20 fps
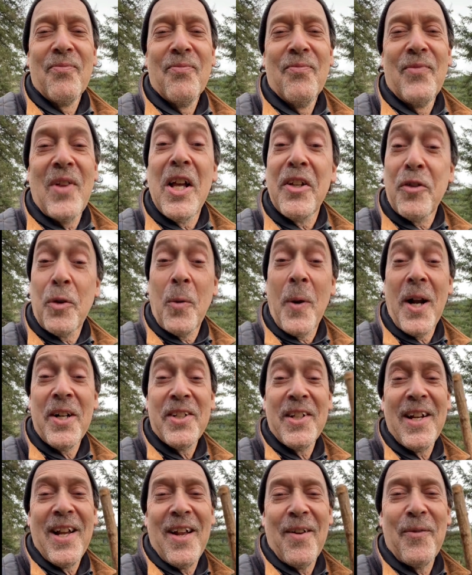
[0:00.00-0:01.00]
Thanks for
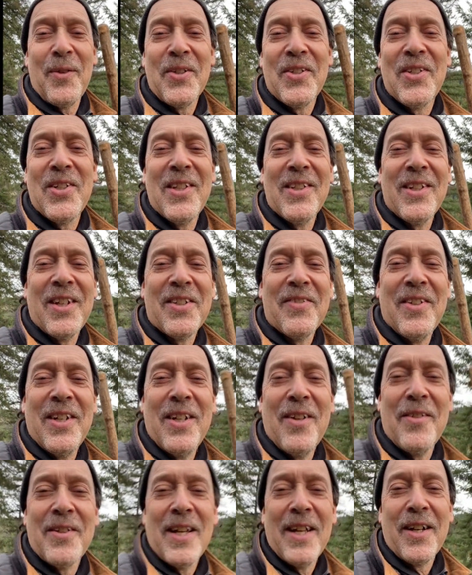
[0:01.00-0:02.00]
watching, and we'll see you in the next
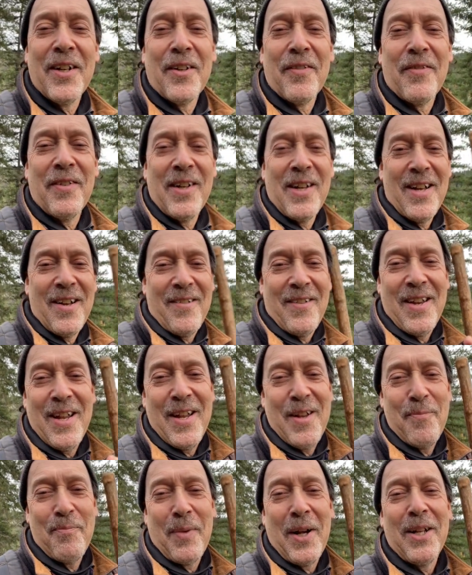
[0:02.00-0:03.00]
video. Take care for now,
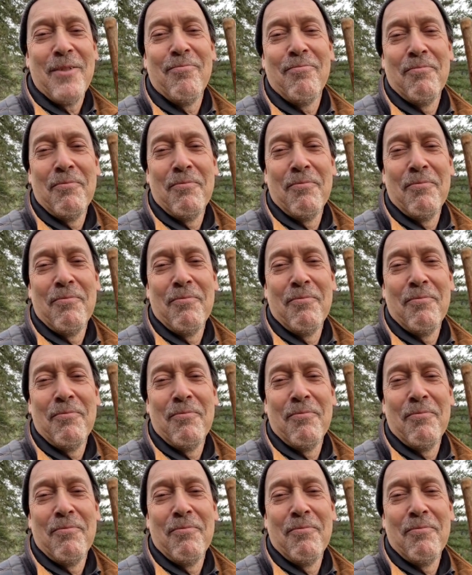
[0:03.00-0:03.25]
and bye.